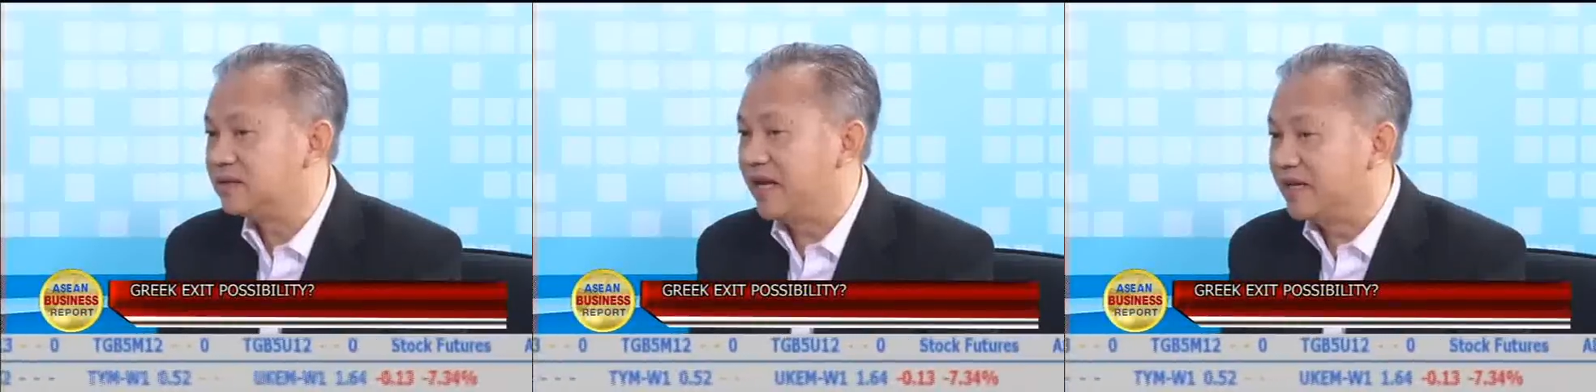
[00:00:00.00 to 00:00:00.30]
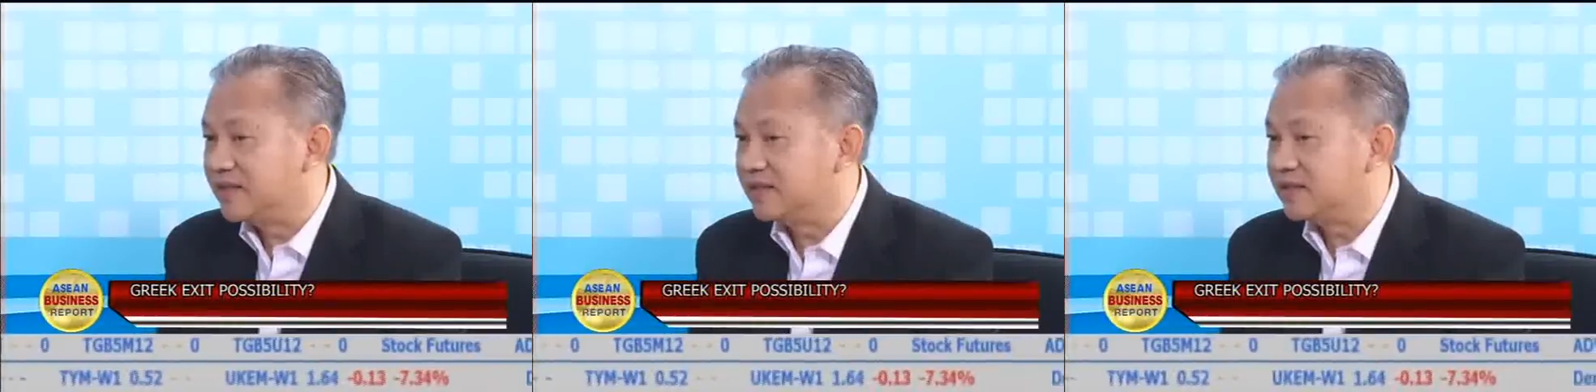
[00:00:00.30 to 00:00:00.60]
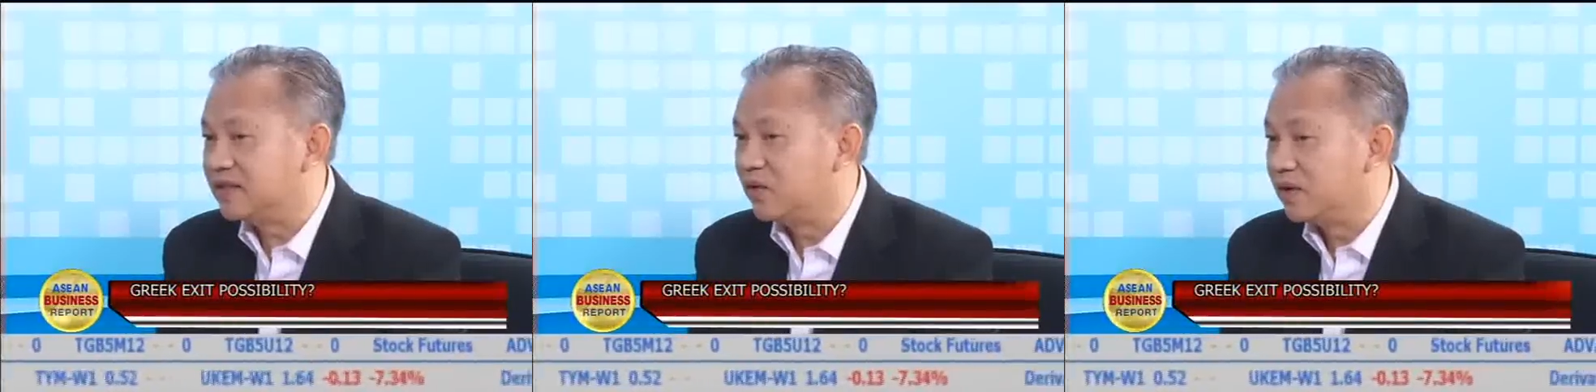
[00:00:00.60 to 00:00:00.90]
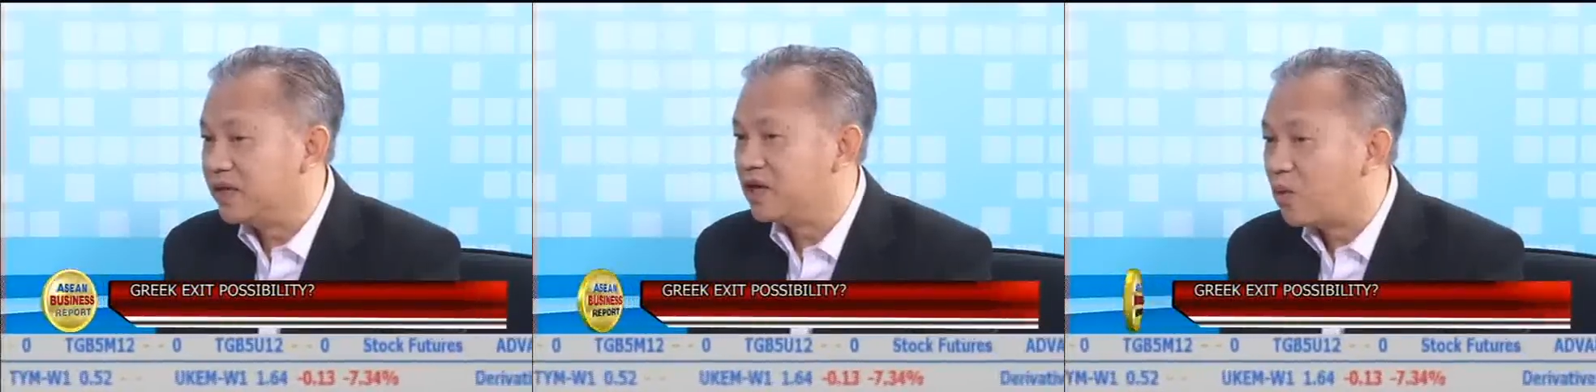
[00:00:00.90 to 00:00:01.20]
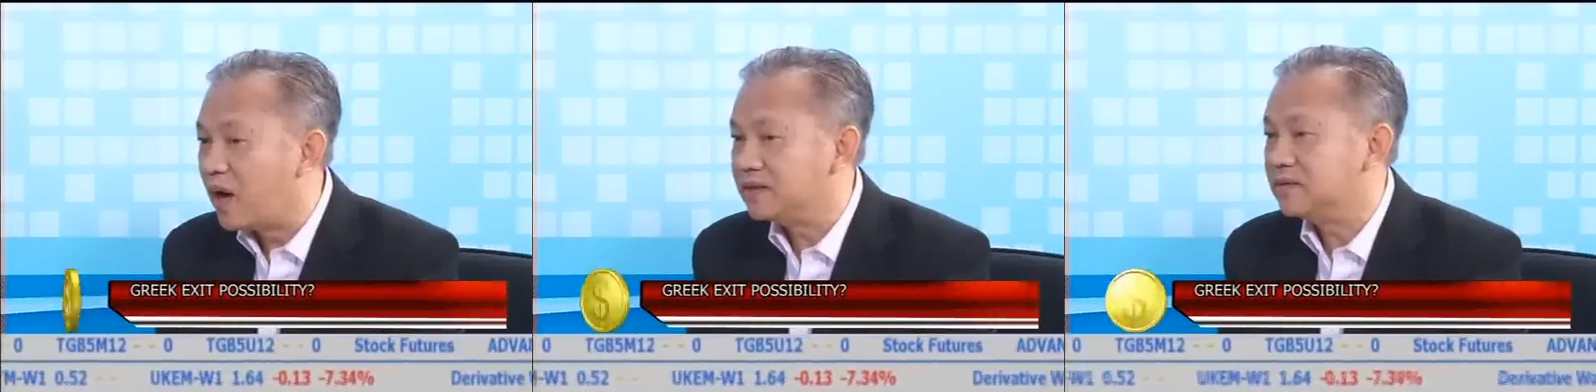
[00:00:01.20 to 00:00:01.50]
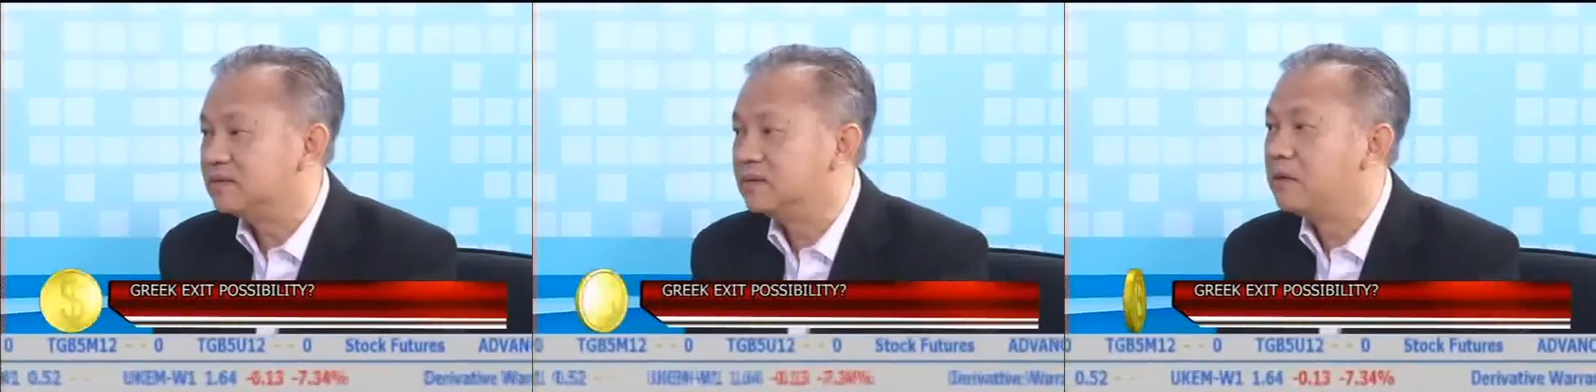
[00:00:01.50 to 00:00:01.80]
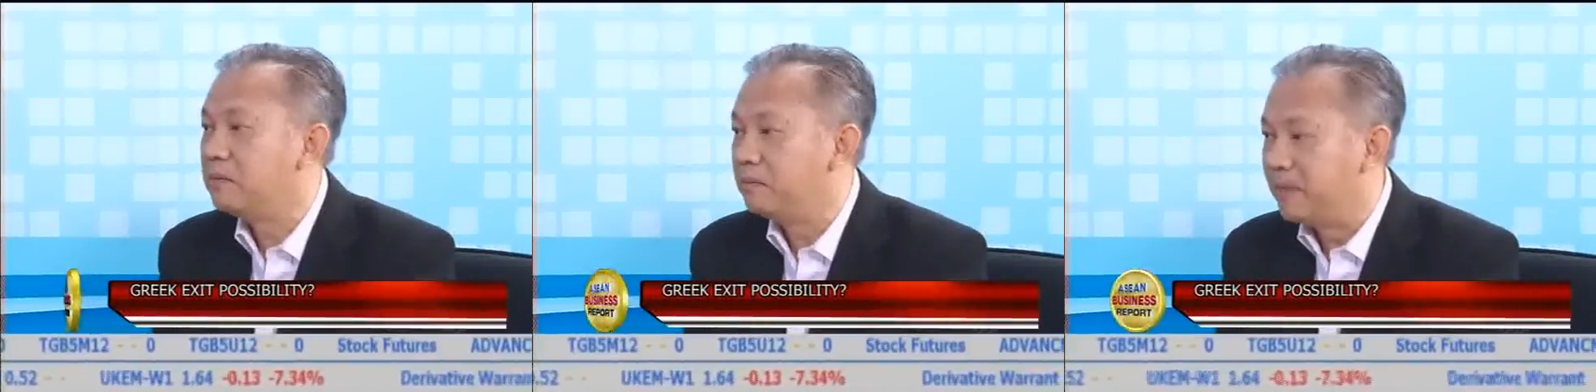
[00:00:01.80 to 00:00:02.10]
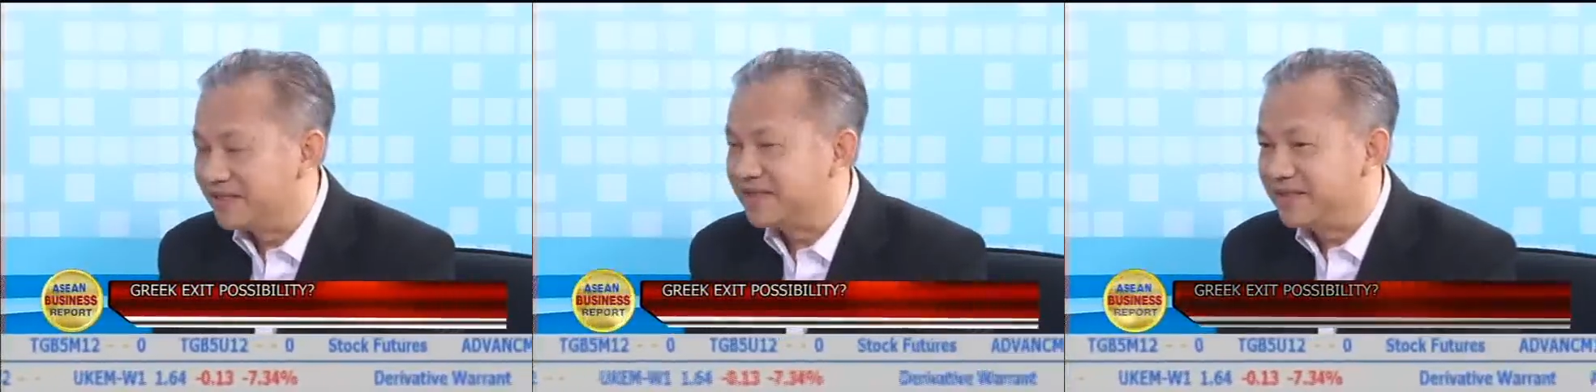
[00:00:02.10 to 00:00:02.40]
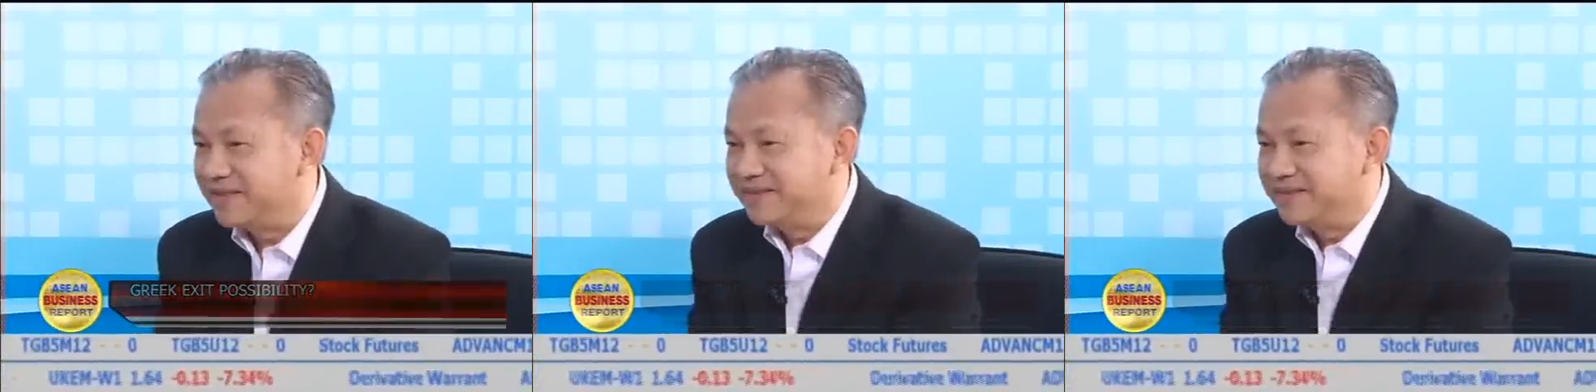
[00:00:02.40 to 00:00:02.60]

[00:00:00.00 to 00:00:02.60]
exit will be quite messy.